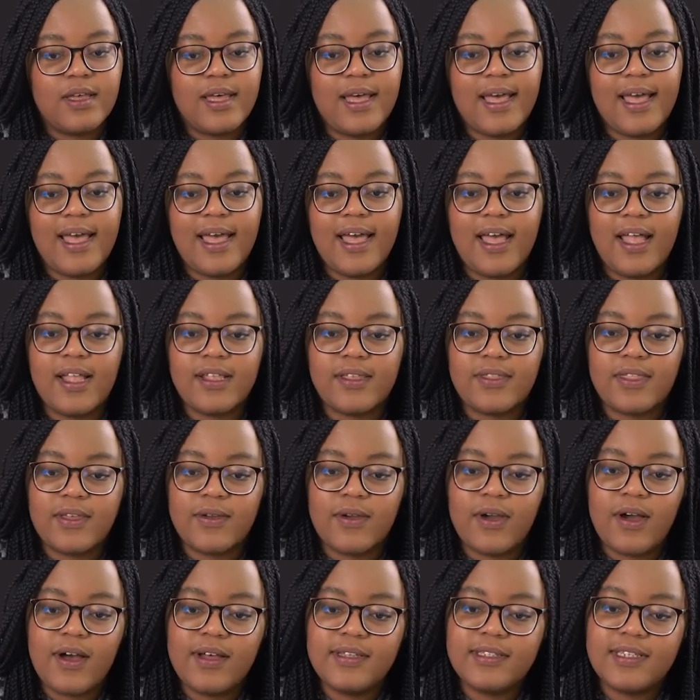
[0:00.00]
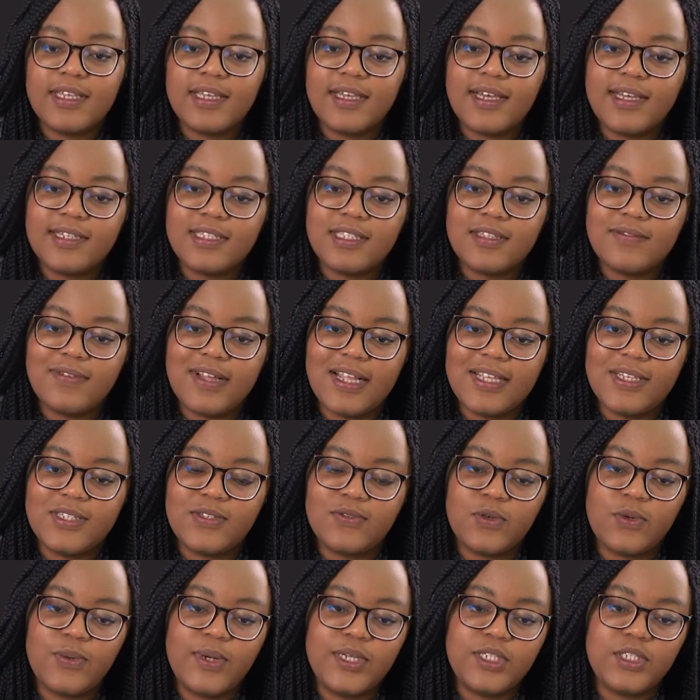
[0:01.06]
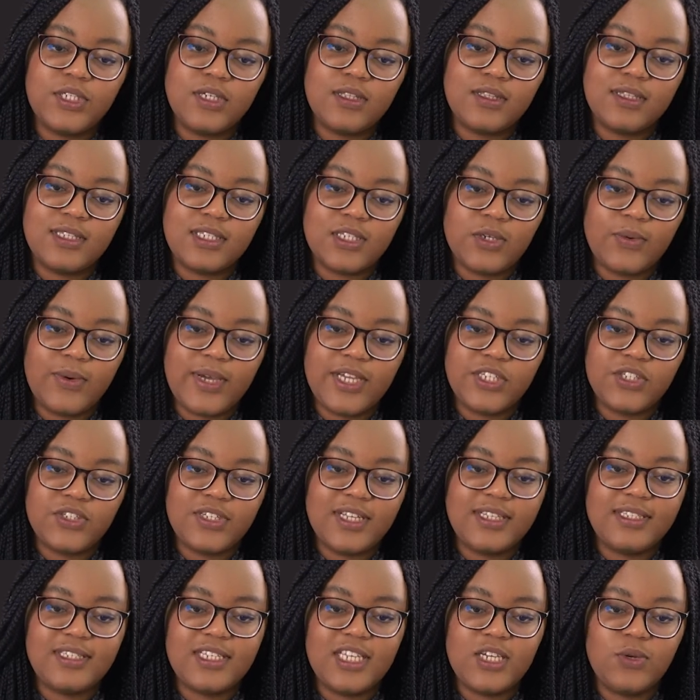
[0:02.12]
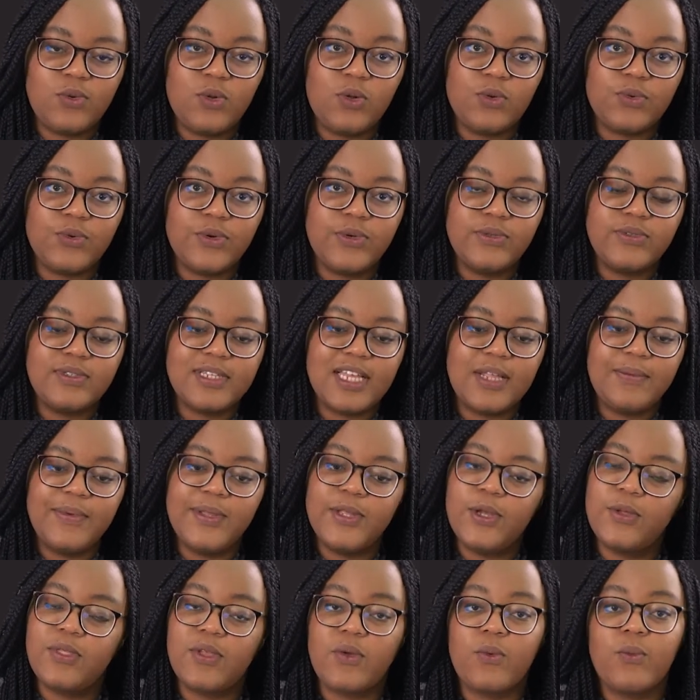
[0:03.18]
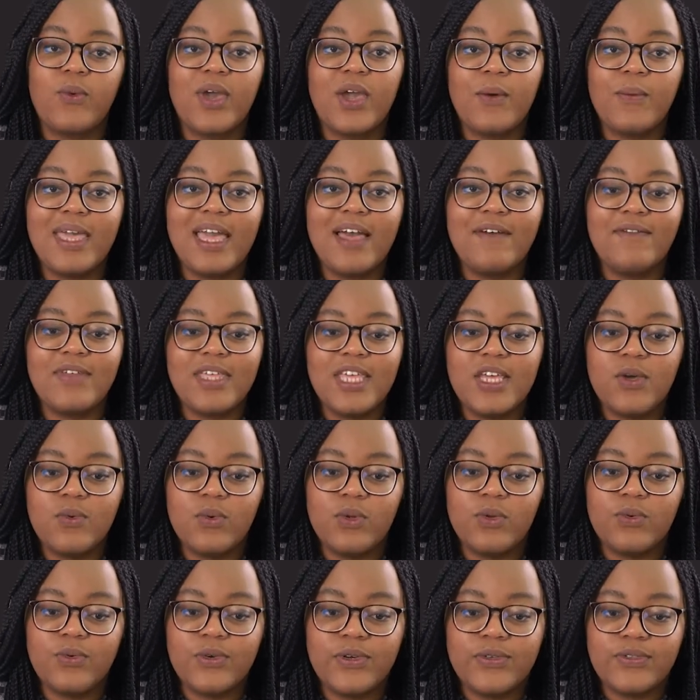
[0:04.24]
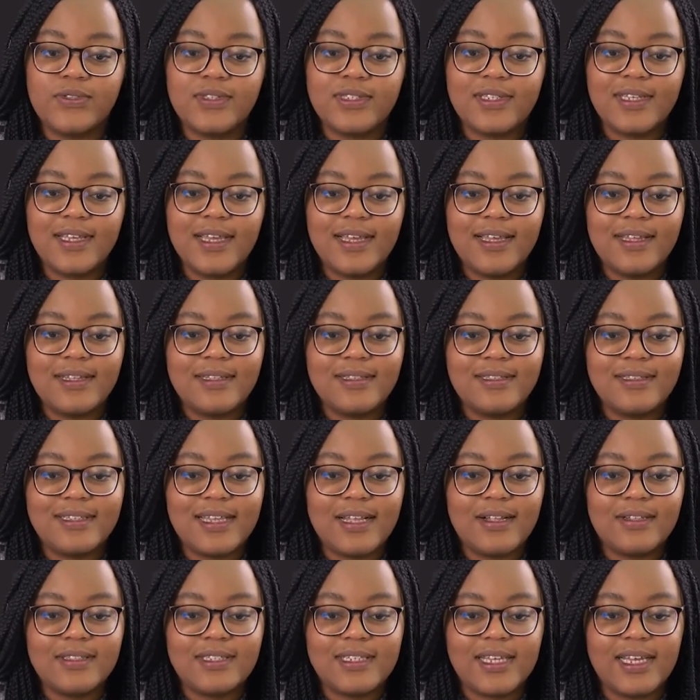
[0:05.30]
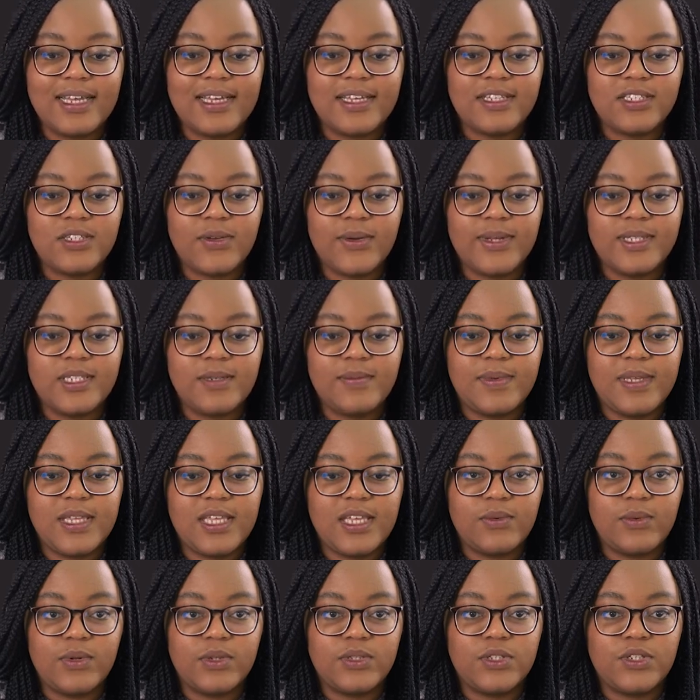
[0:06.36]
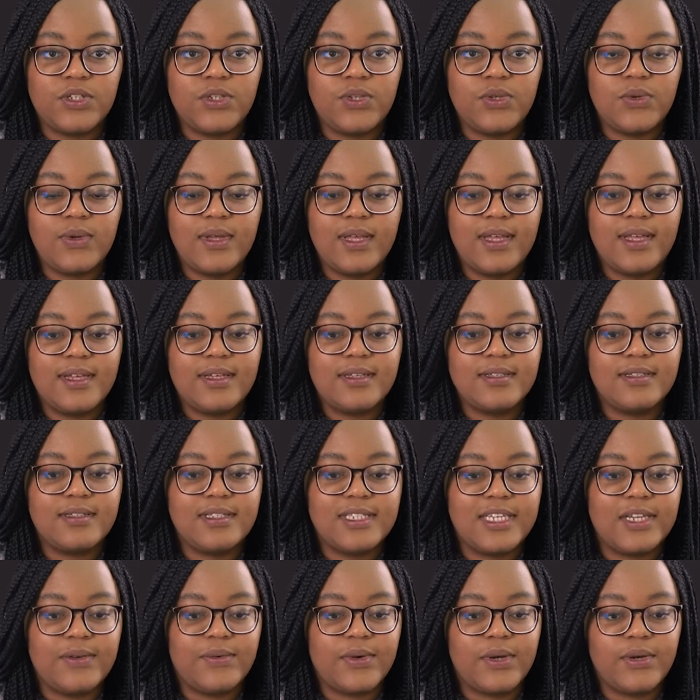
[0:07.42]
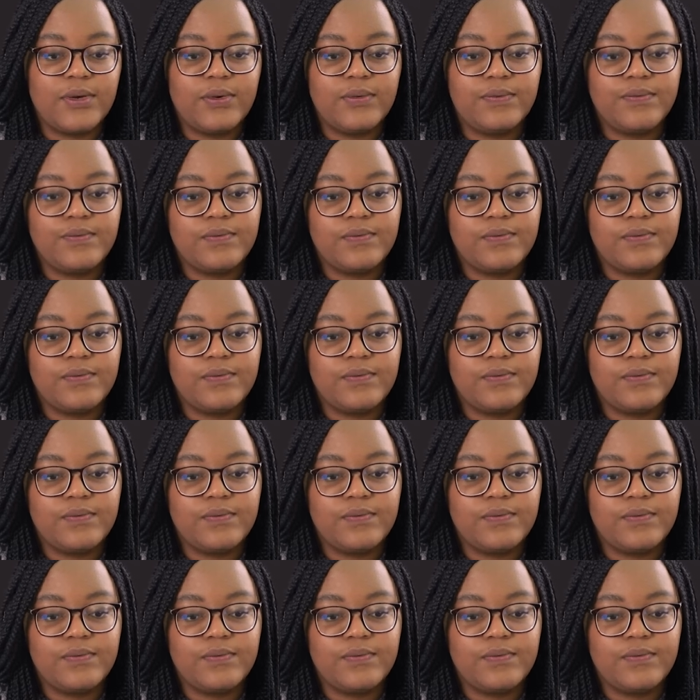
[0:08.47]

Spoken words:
And they're asking us the values for which this equation has equal roots. And we know that where we have equal roots, delta is going to be equal to 0.